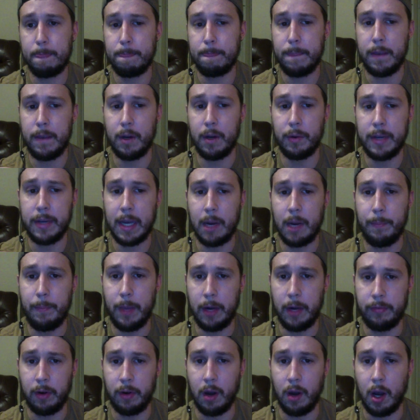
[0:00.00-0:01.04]
he had a bit
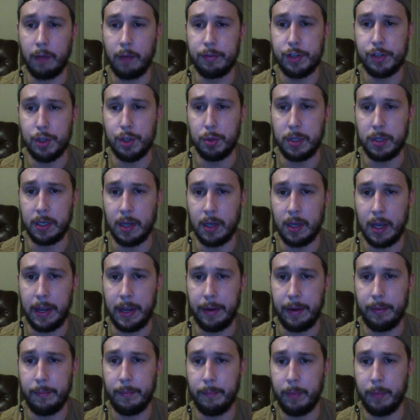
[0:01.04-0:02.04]
of an off shooting night,